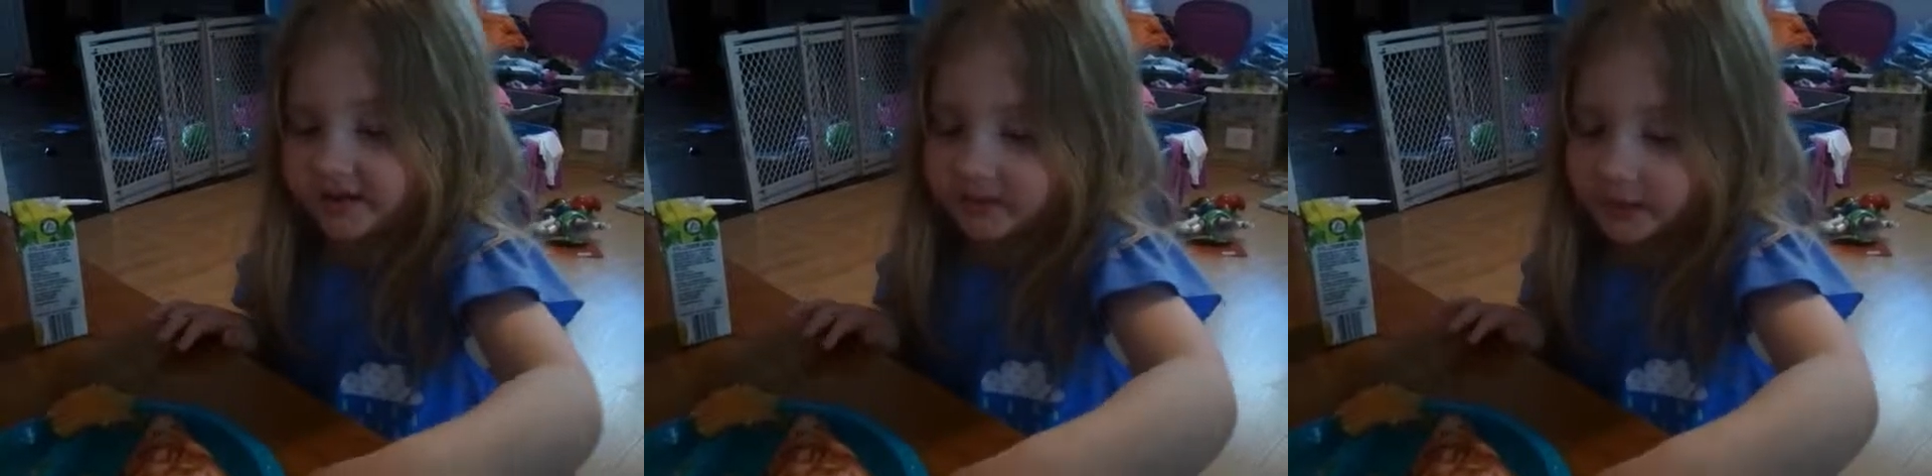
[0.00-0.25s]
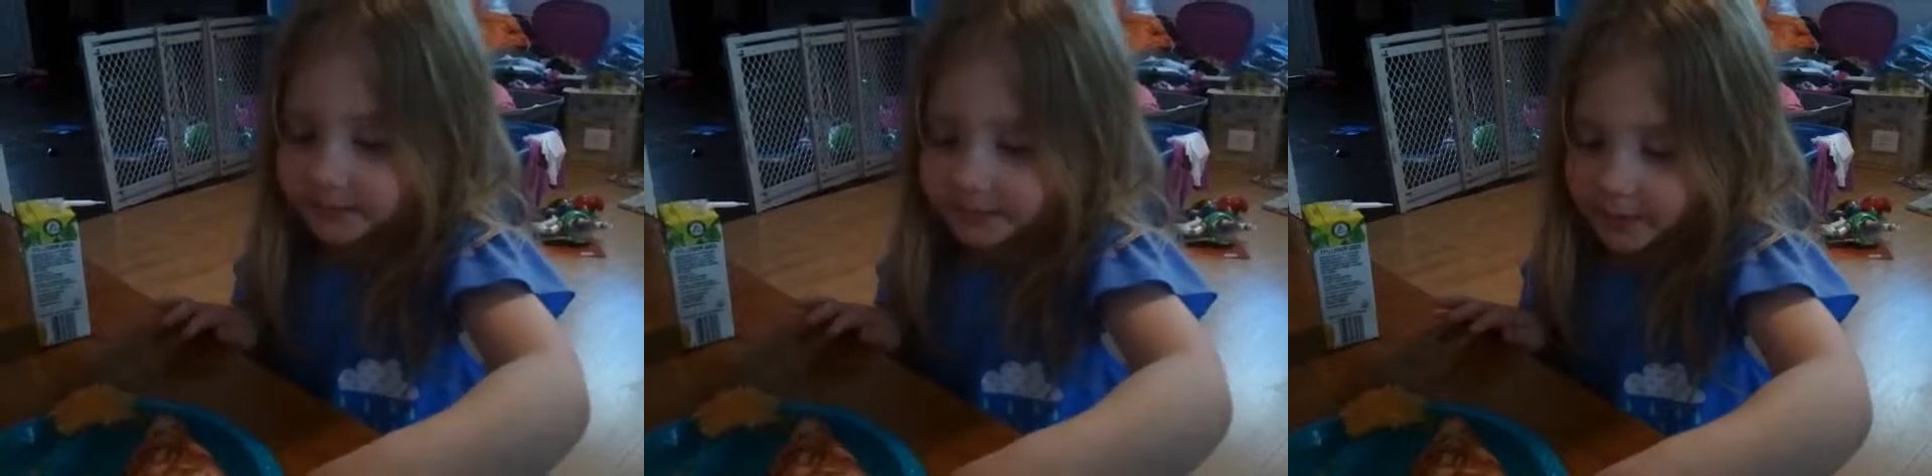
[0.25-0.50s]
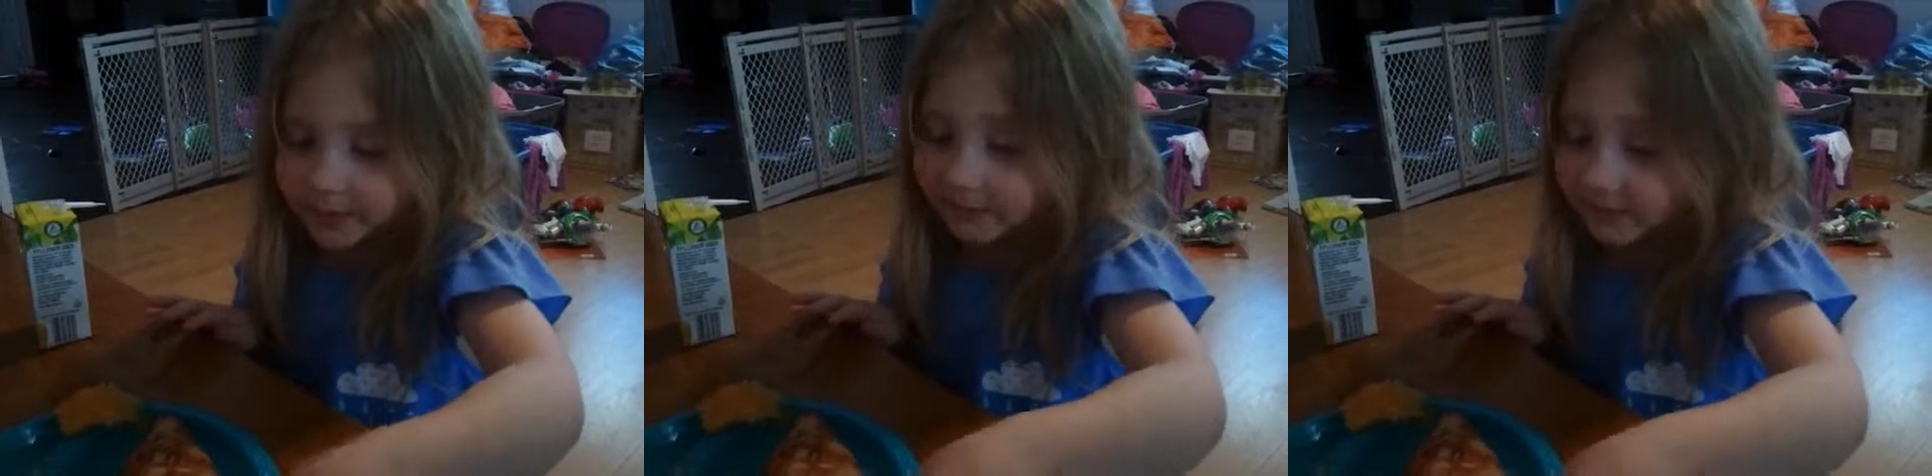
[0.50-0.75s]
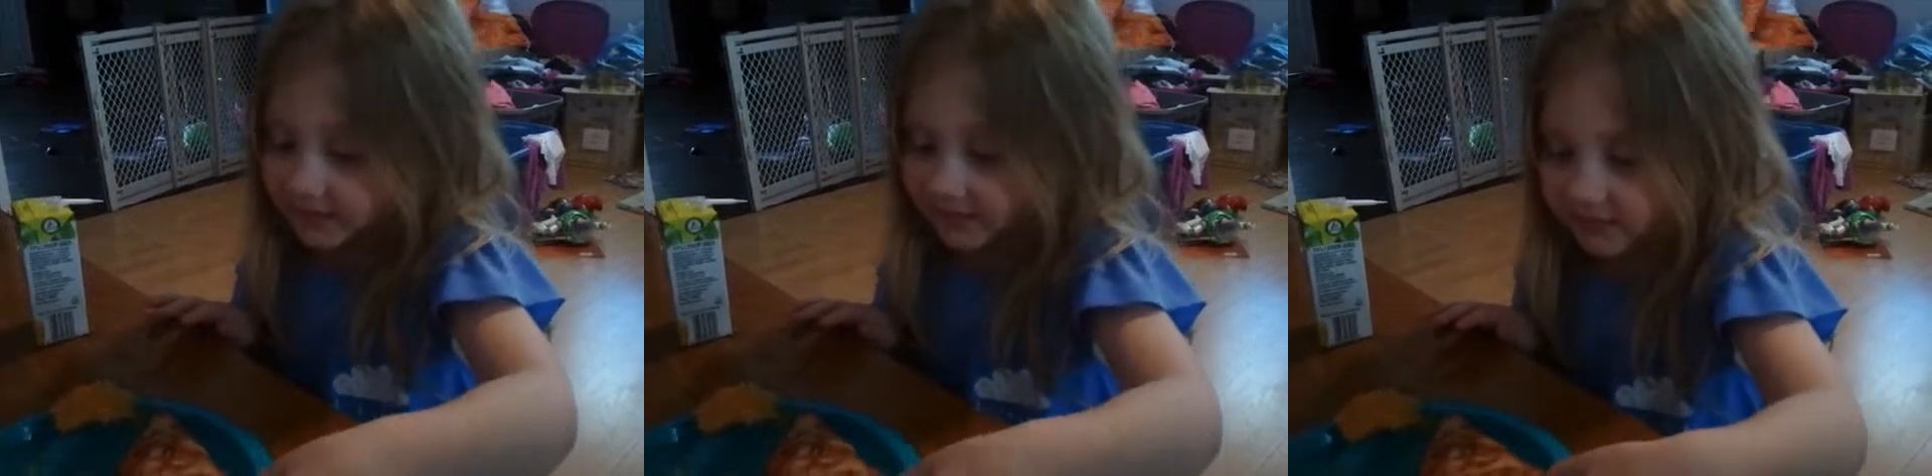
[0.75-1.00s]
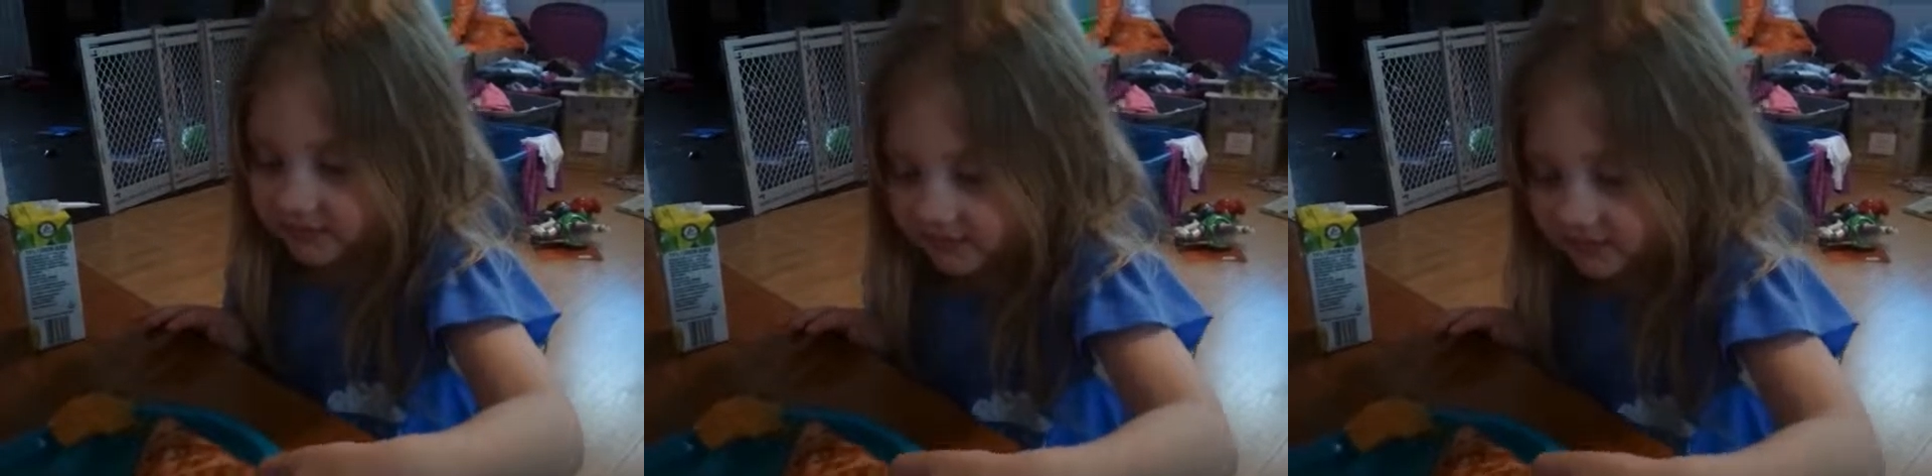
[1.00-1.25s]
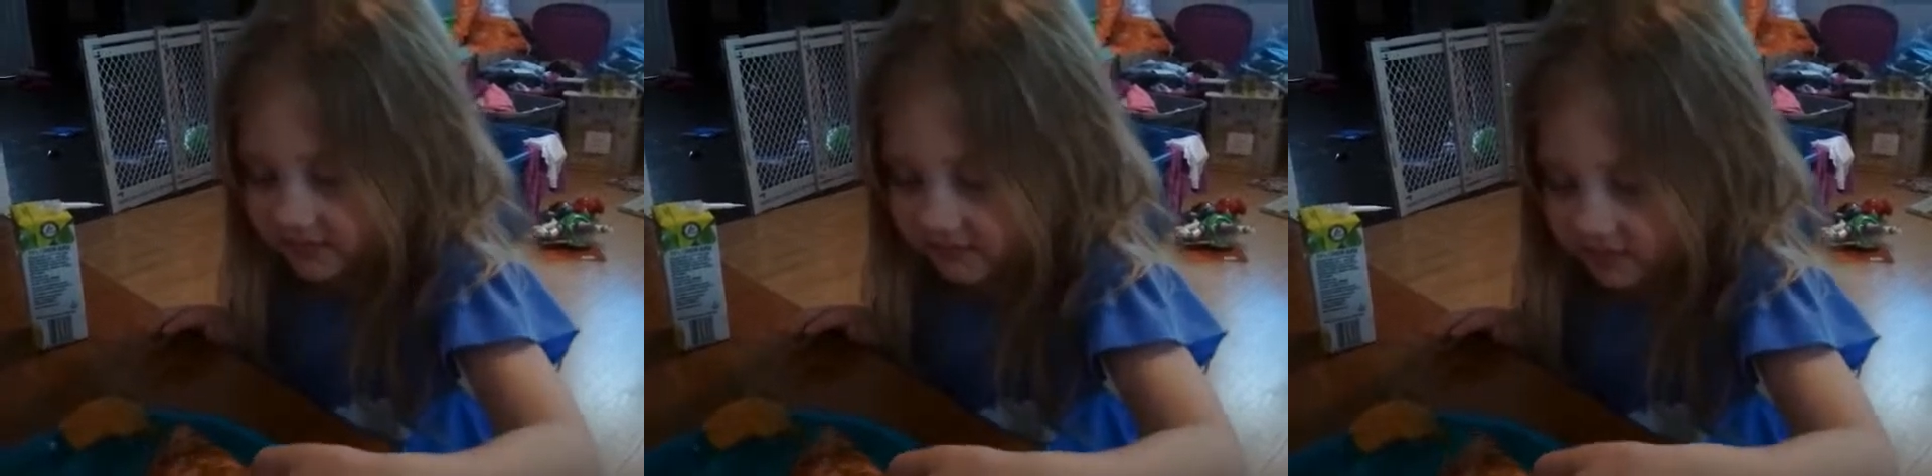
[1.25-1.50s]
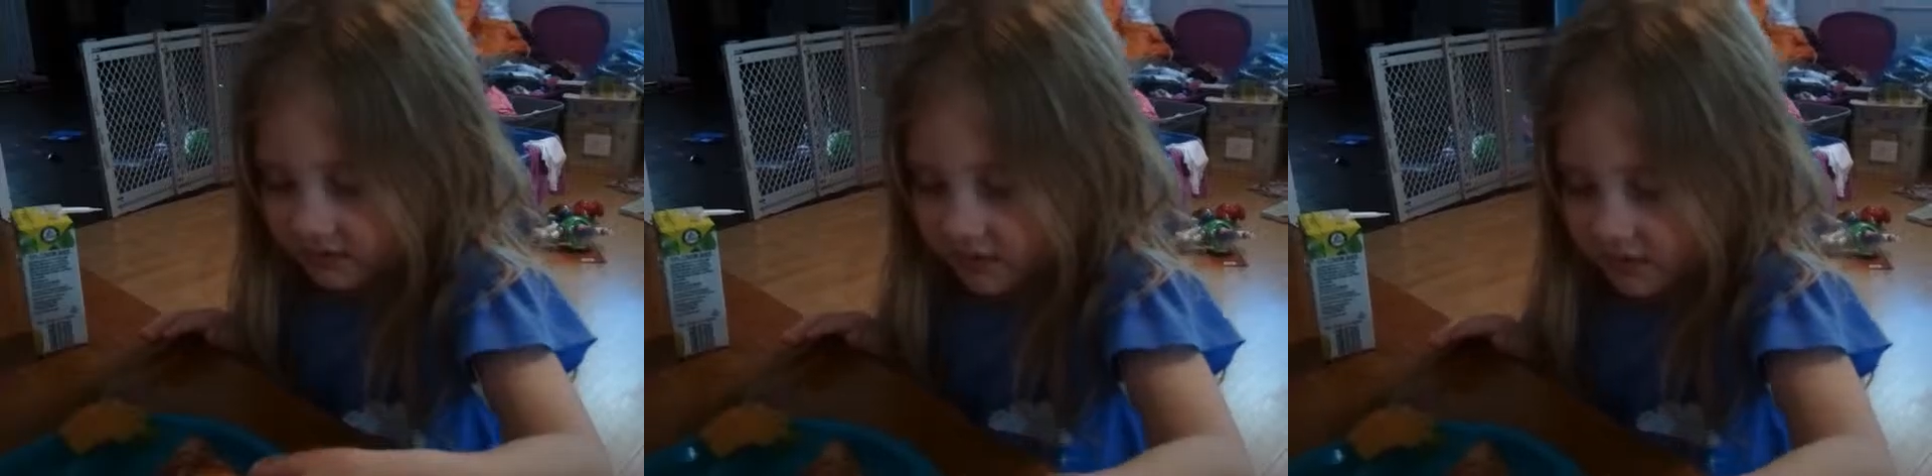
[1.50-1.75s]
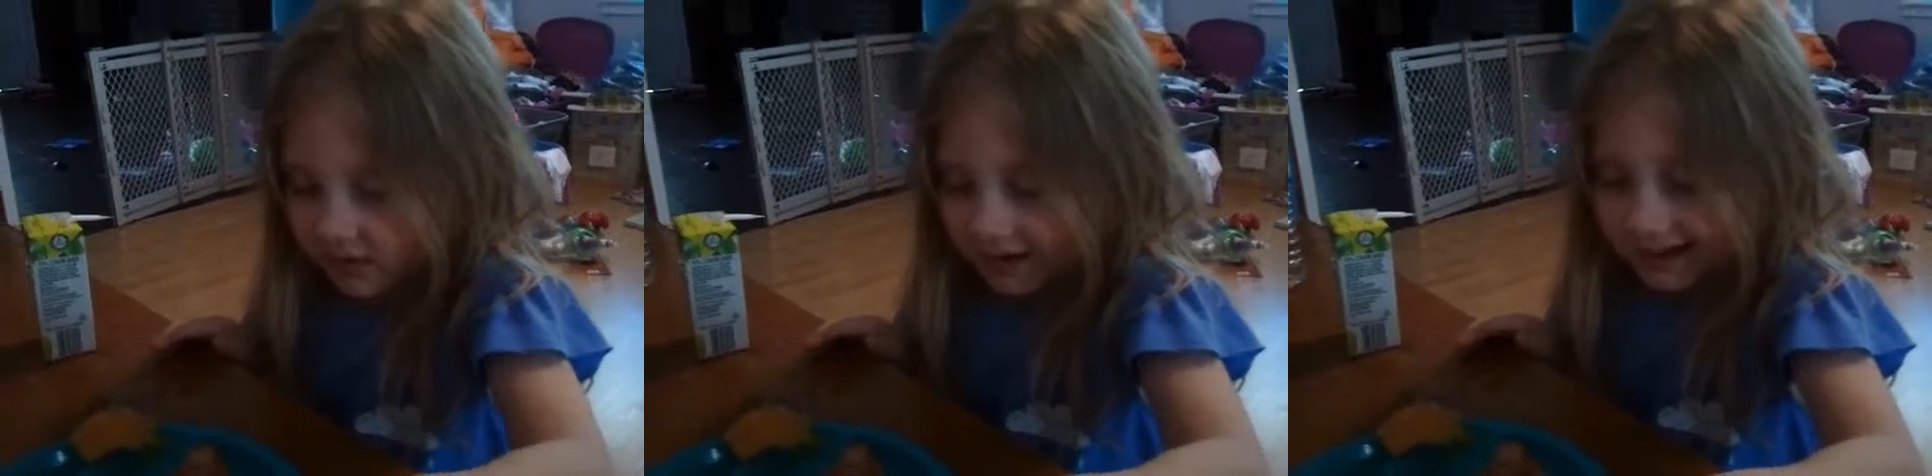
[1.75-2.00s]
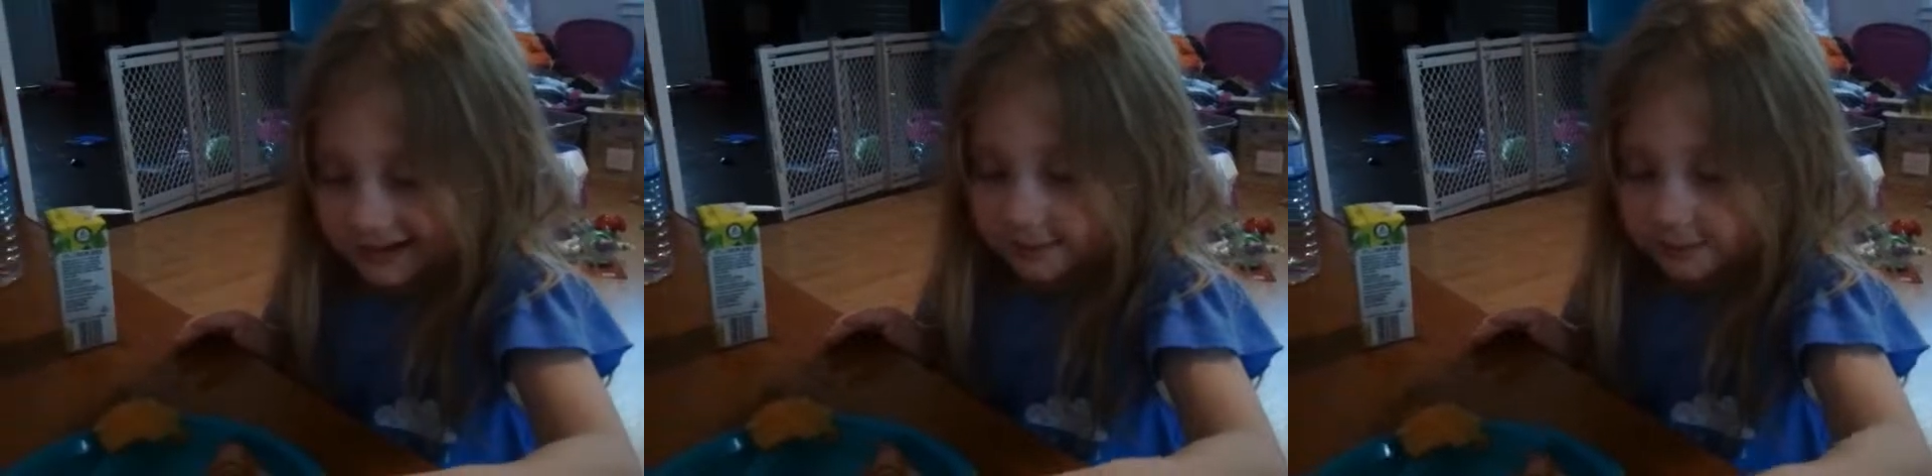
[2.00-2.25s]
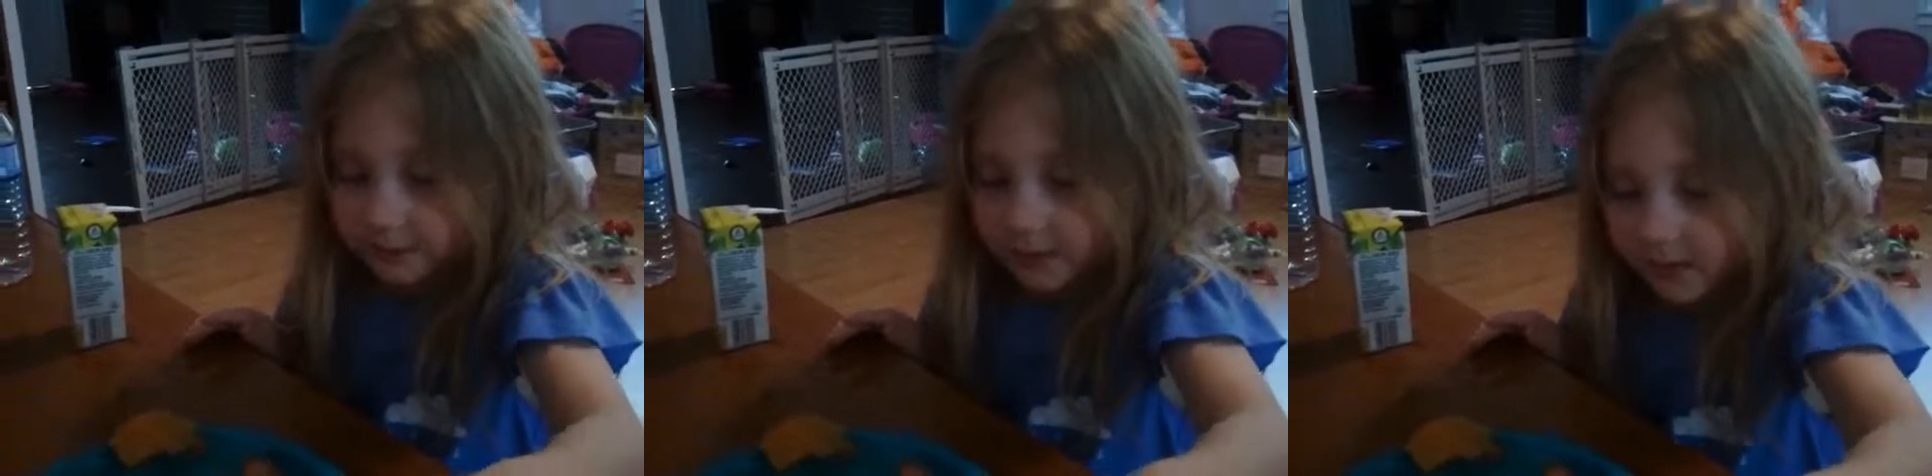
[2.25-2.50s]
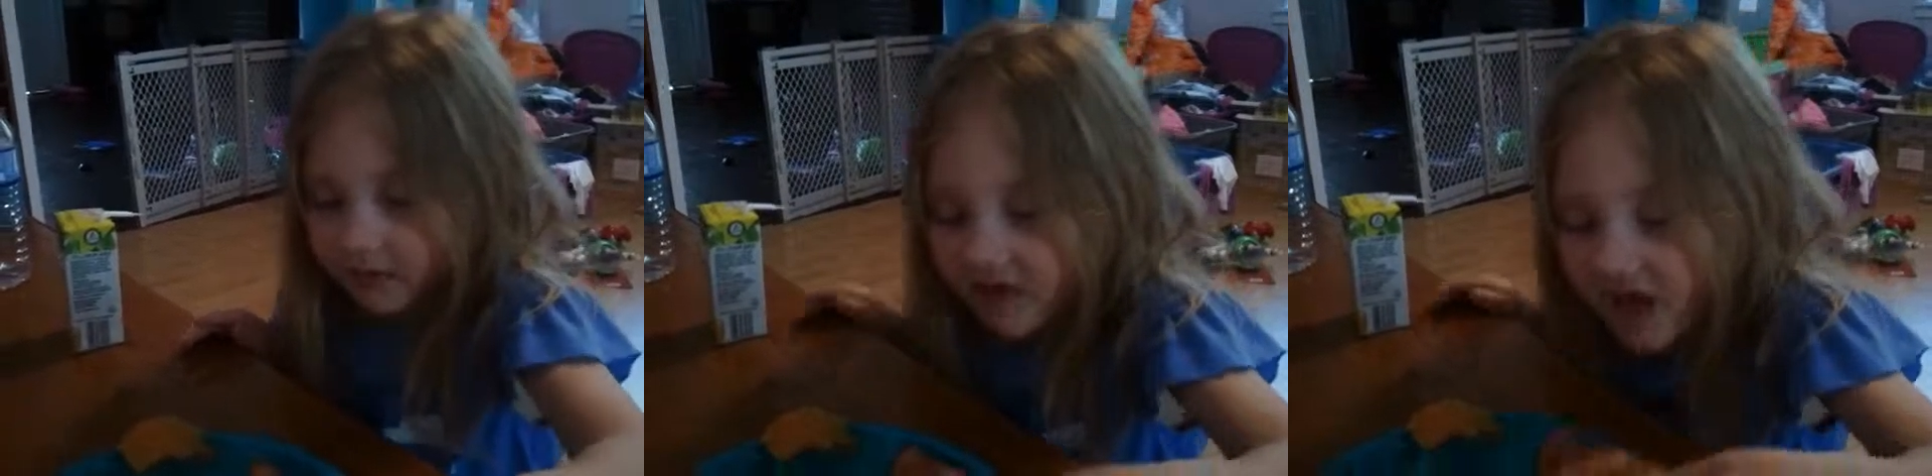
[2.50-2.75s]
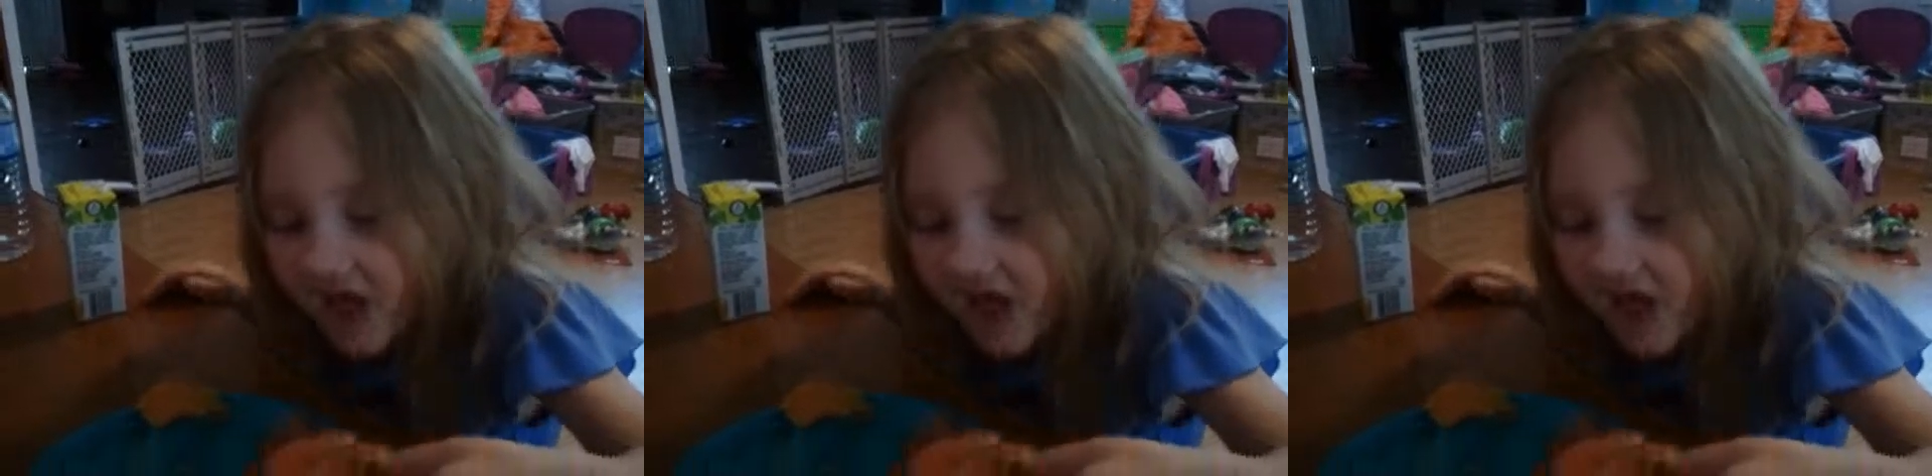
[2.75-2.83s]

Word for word: I'm not putting cheese. I think